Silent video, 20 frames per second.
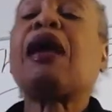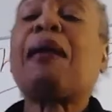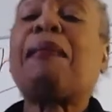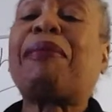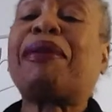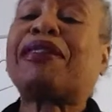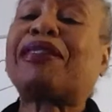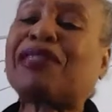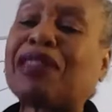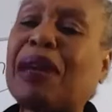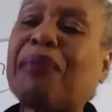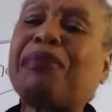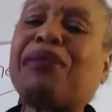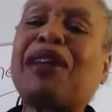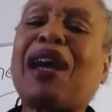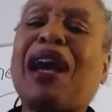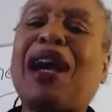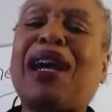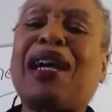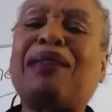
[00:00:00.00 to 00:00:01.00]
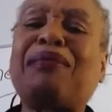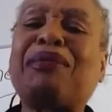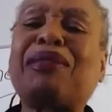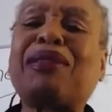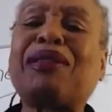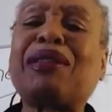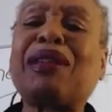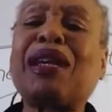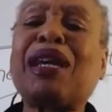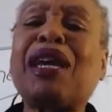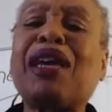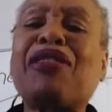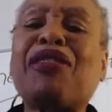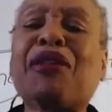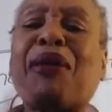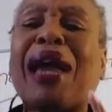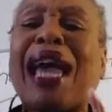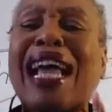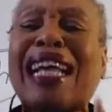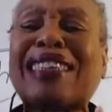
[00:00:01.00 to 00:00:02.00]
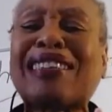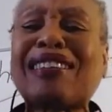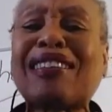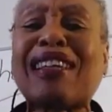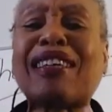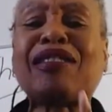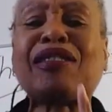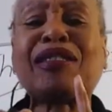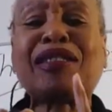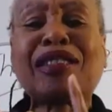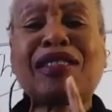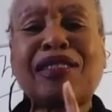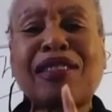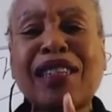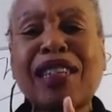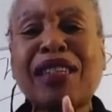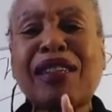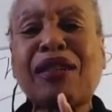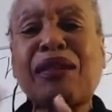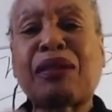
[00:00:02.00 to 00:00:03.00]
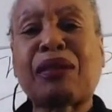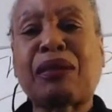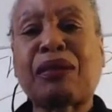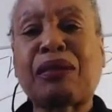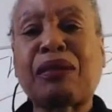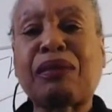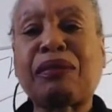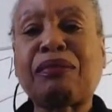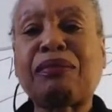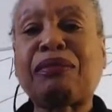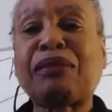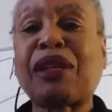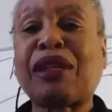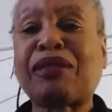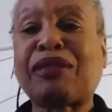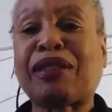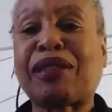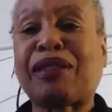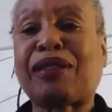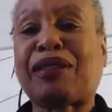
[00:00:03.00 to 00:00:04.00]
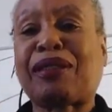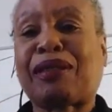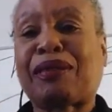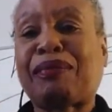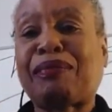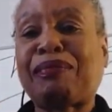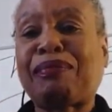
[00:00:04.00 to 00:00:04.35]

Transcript: but sometimes their essay still doesn't